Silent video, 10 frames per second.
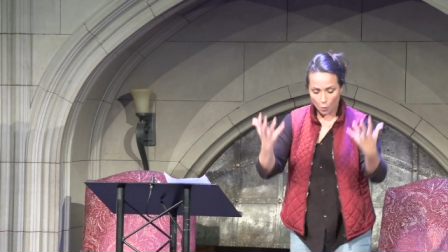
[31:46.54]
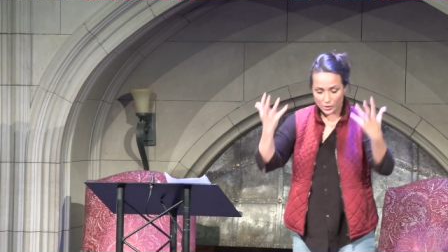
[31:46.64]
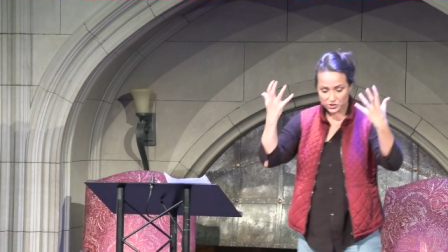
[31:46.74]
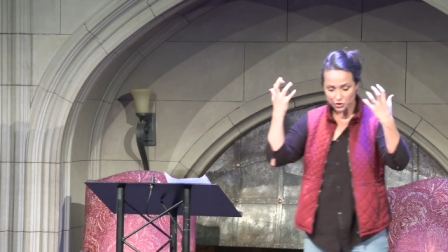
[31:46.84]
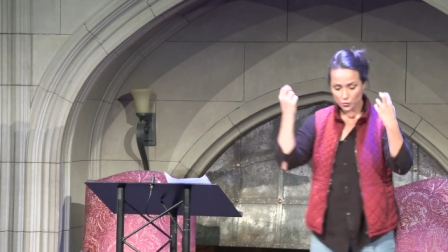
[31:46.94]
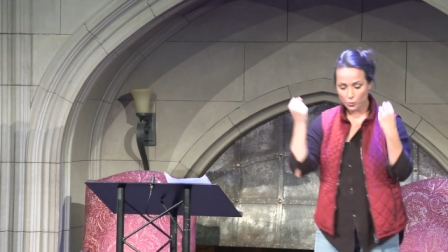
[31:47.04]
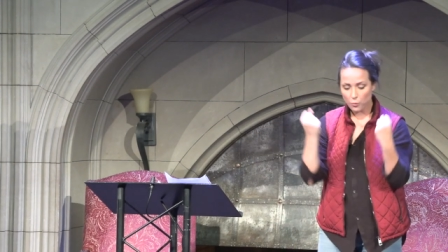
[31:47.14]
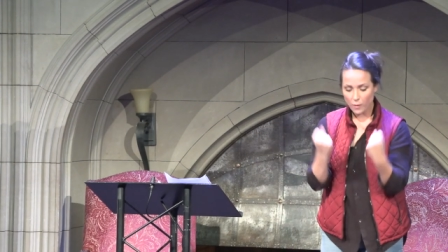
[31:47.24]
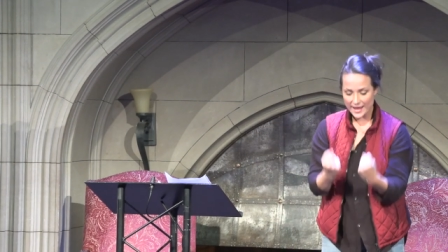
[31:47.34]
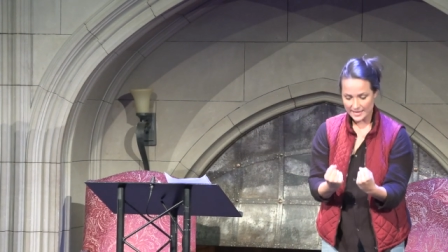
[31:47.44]
was to
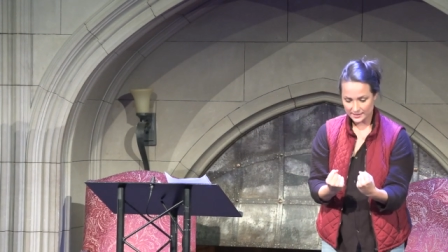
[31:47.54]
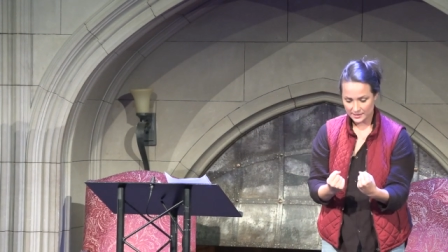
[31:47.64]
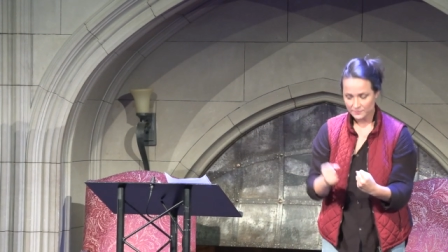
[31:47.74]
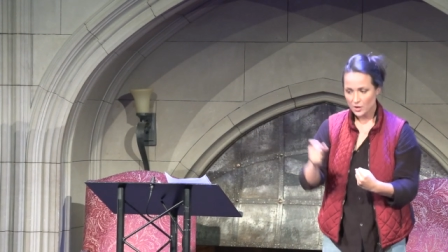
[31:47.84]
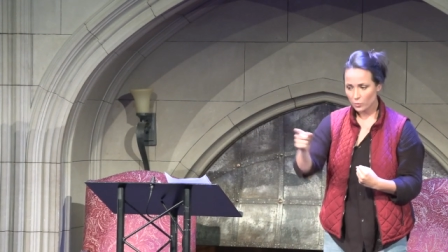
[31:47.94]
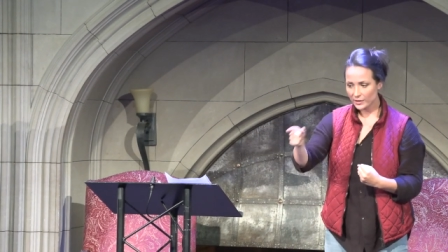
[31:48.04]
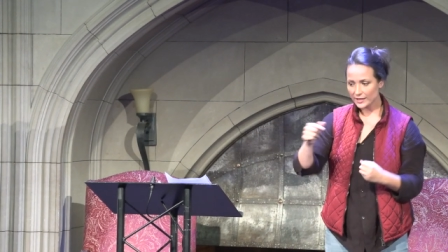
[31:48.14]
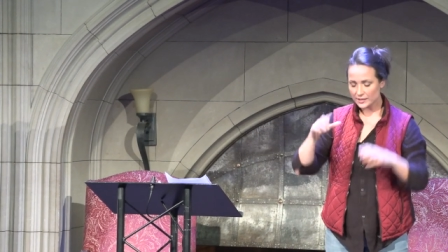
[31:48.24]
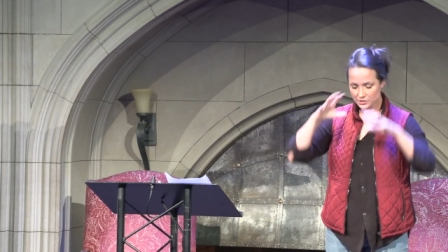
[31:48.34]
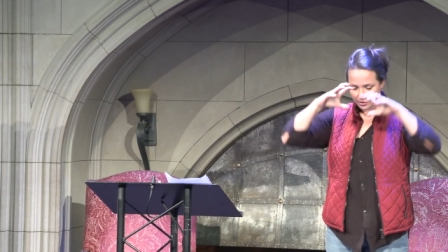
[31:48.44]
wait. We'll
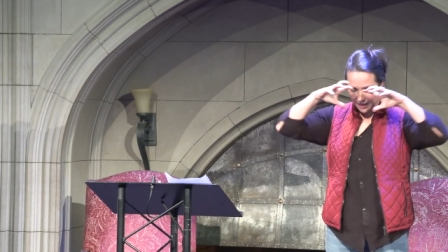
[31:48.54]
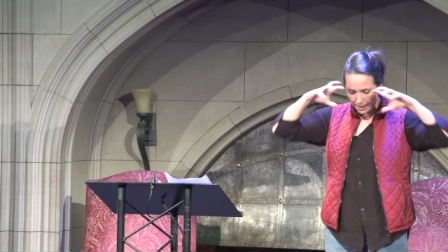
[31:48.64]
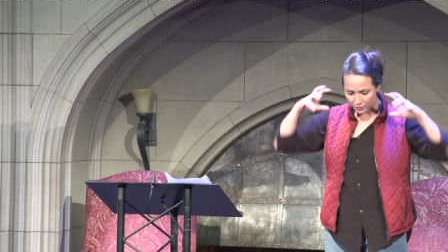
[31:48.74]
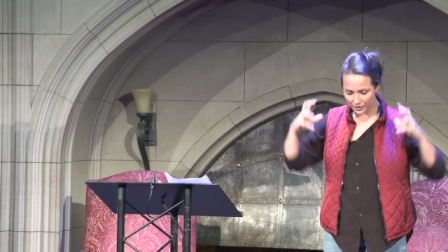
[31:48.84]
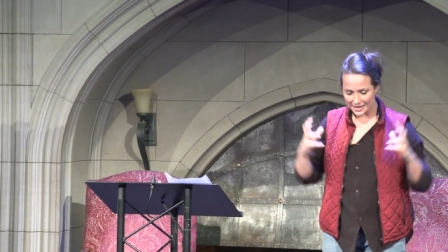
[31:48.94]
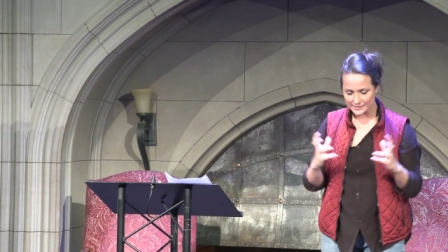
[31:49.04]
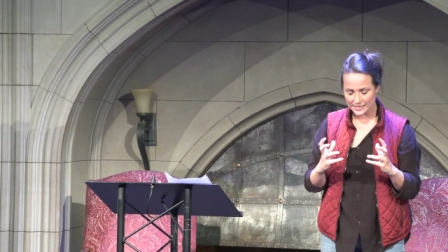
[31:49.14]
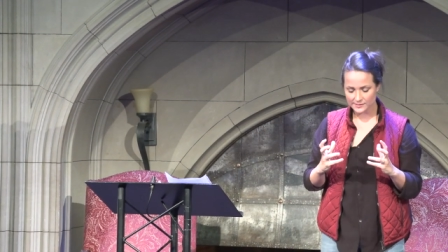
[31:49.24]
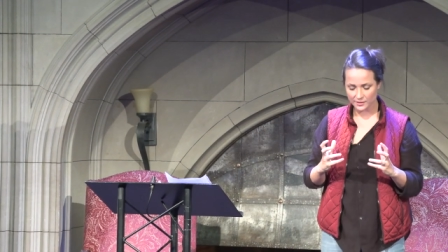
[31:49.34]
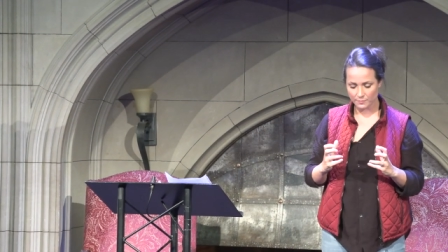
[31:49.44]
get into that
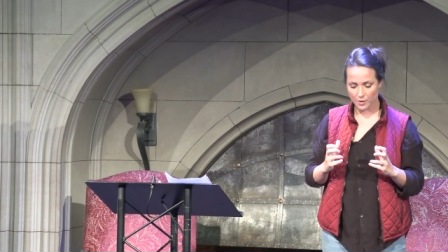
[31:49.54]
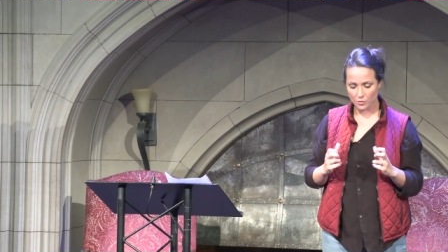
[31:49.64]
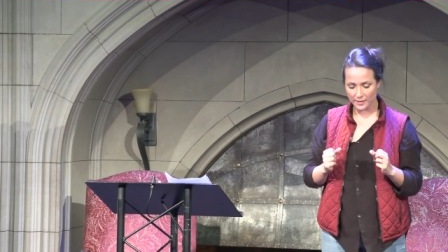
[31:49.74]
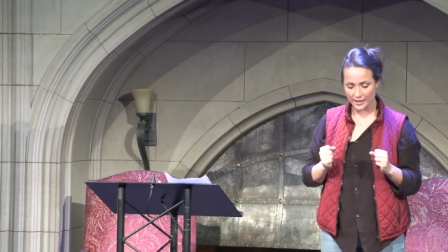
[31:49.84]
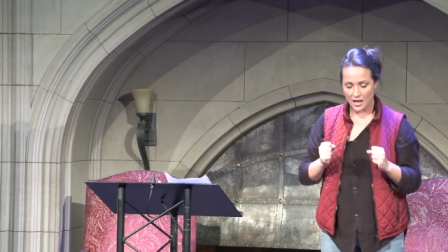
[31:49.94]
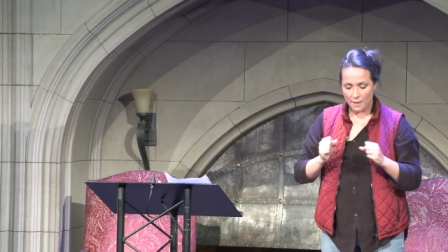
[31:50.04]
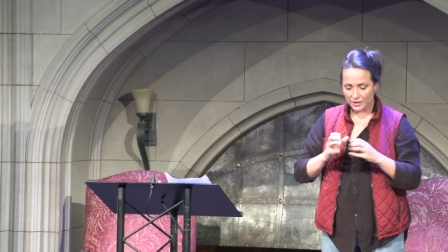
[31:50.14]
process in a moment.